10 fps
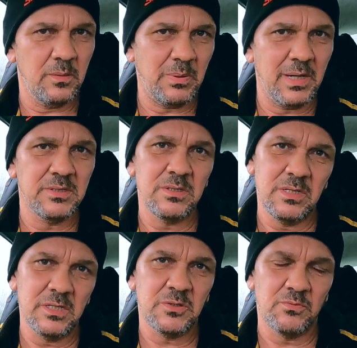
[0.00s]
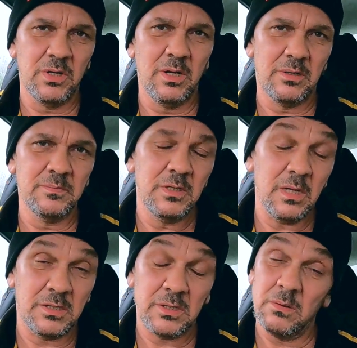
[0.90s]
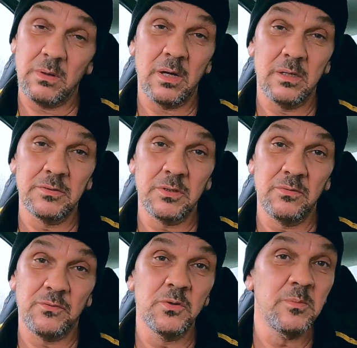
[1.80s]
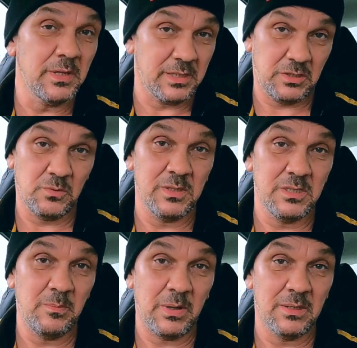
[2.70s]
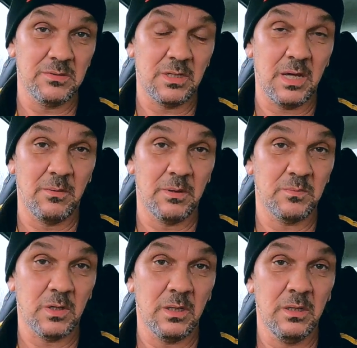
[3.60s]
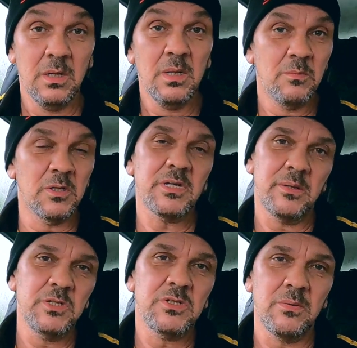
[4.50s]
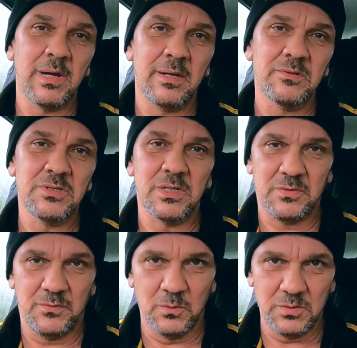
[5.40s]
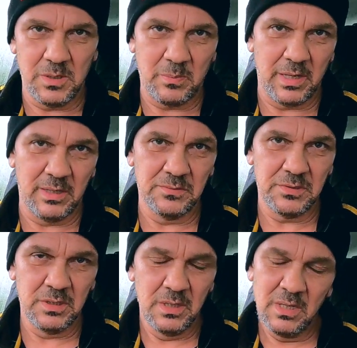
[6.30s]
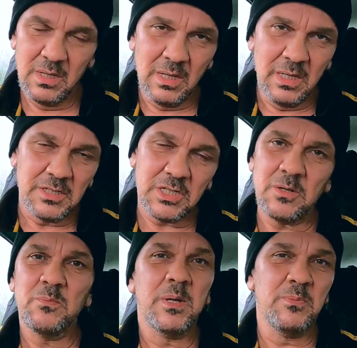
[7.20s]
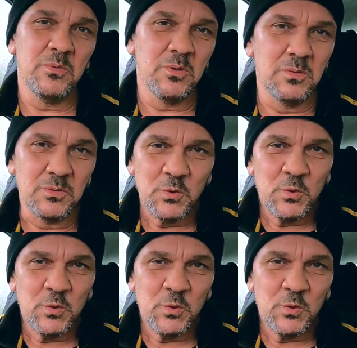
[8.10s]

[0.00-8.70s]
pads and disc reline? Yes, okay, I'll do it for you, but that's £20 an hour, okay? Might take me 2 hours, that's £40. Some people will